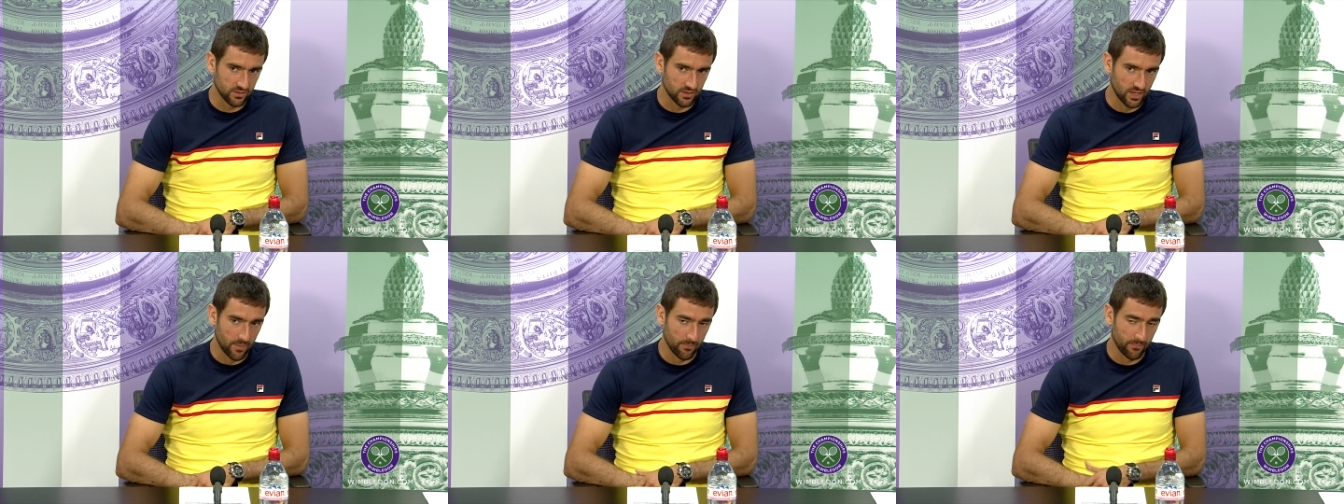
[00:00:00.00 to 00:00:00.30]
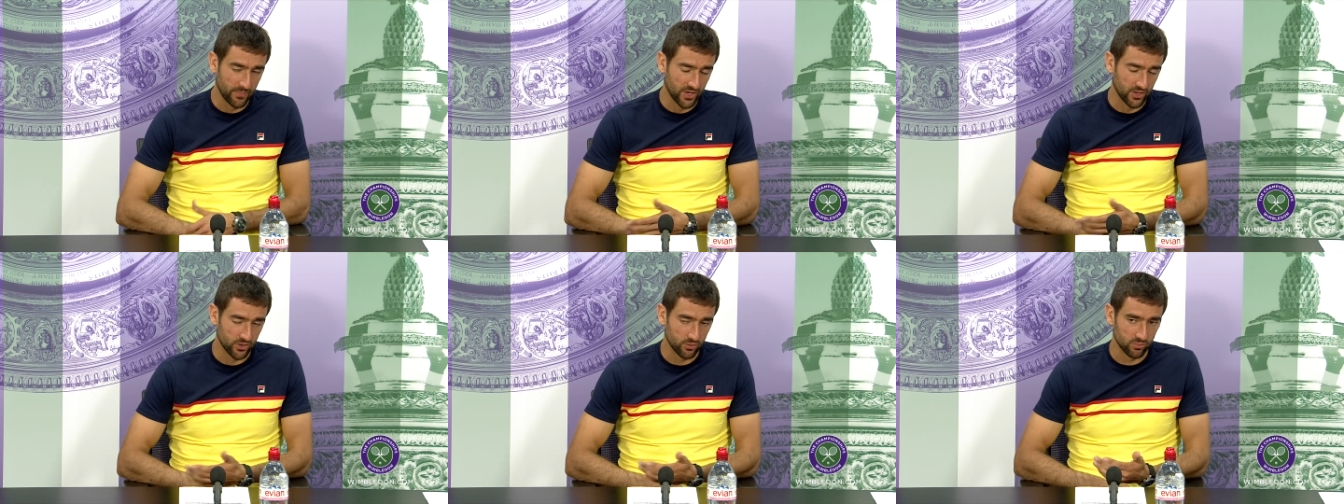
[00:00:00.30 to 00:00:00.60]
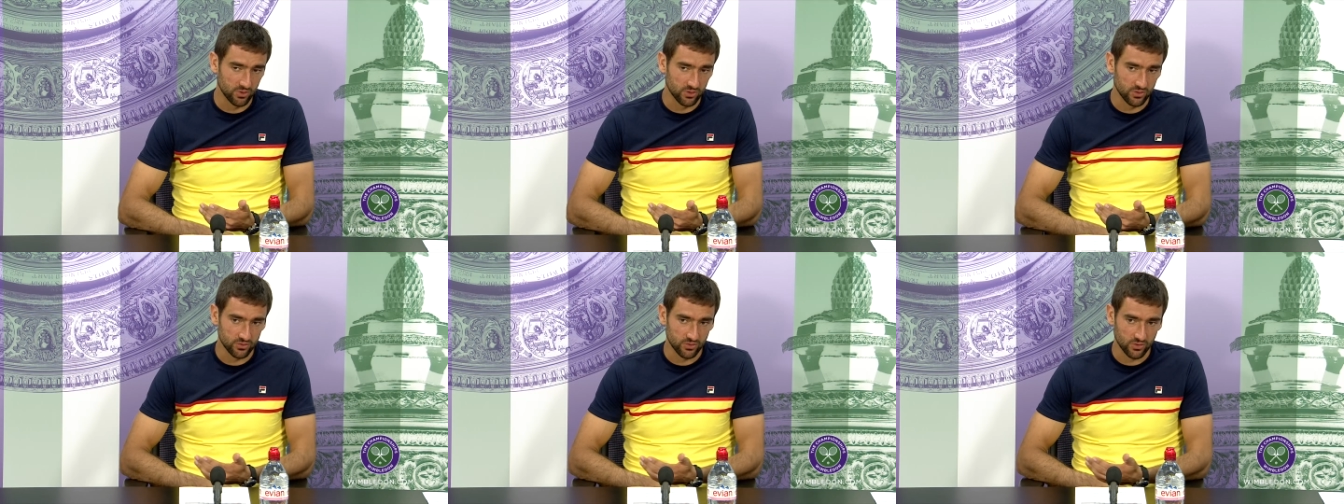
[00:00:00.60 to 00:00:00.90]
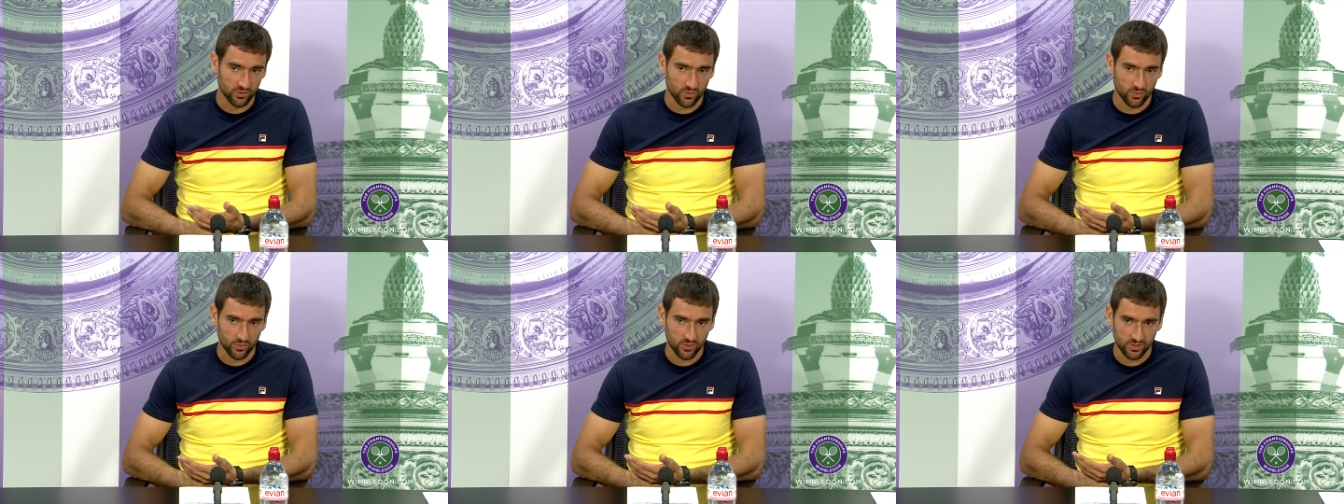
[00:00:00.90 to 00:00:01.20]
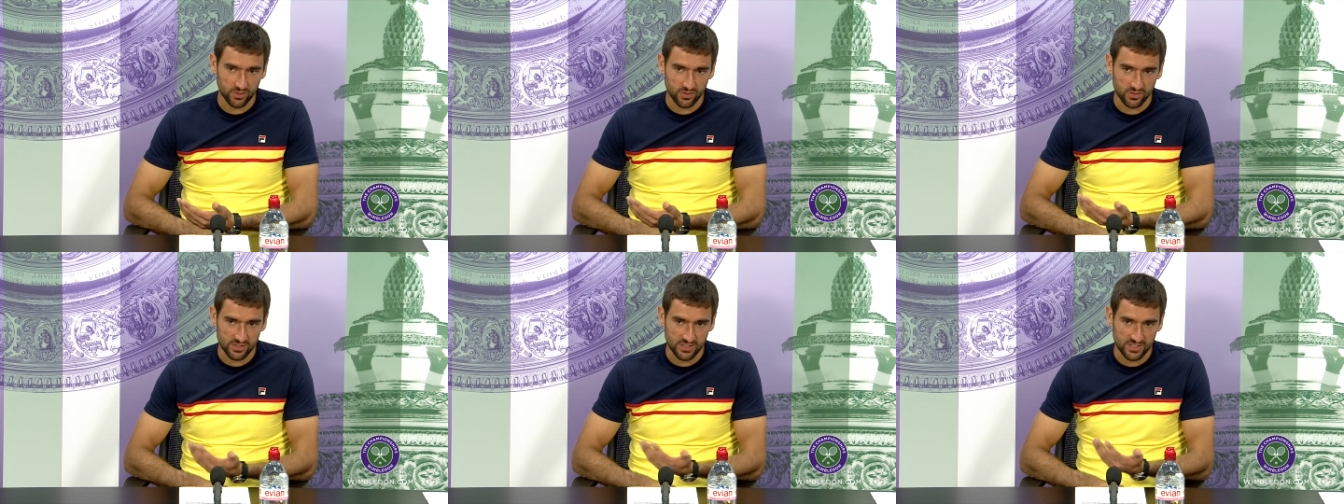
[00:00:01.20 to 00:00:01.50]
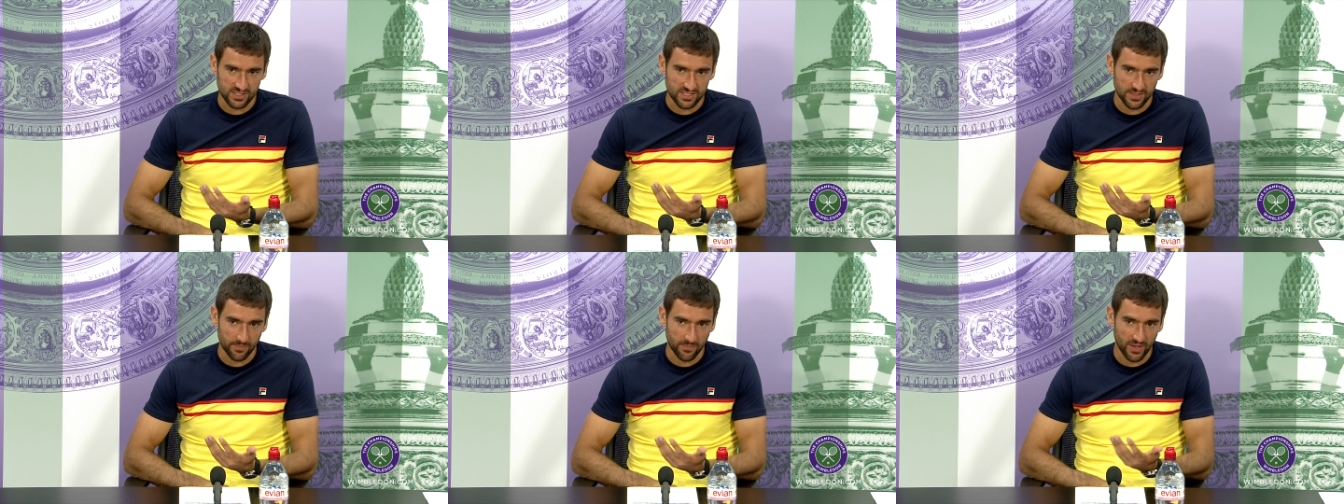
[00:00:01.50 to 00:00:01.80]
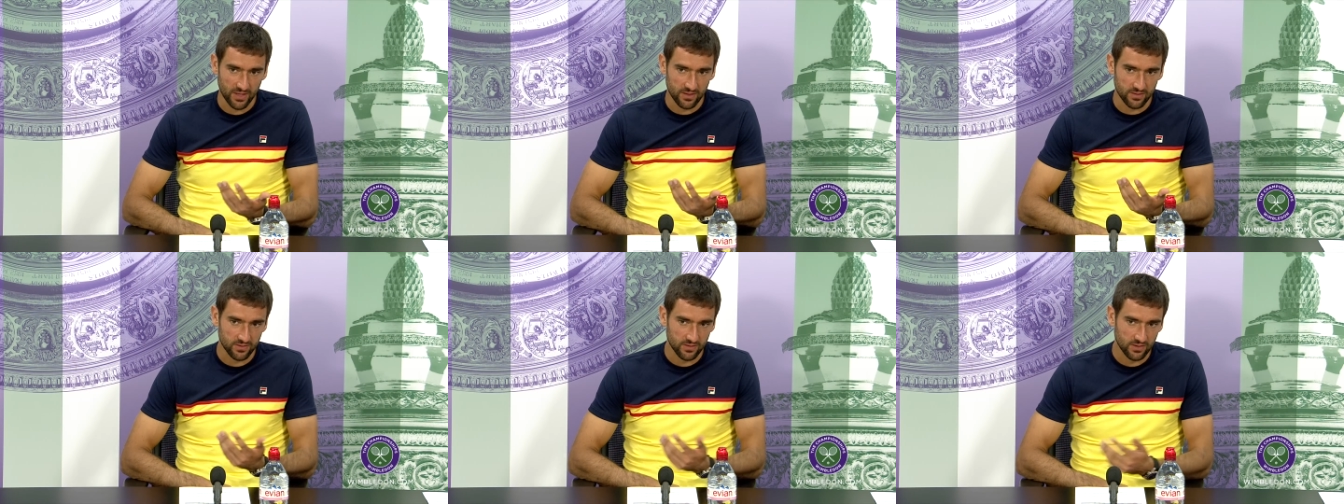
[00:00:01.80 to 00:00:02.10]
unbearable on the court because it's
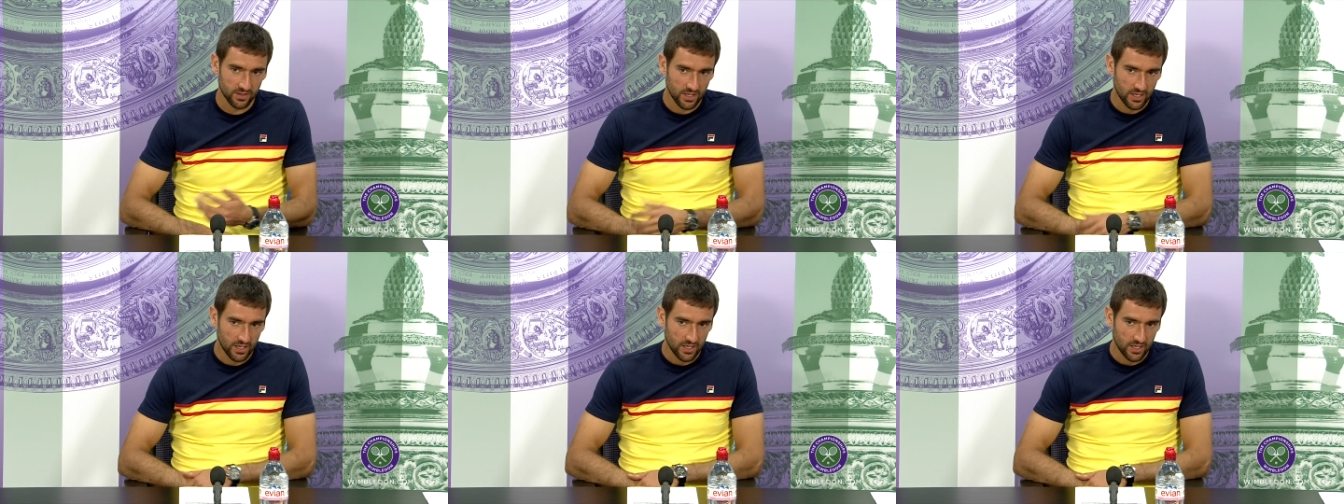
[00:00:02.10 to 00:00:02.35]
cement.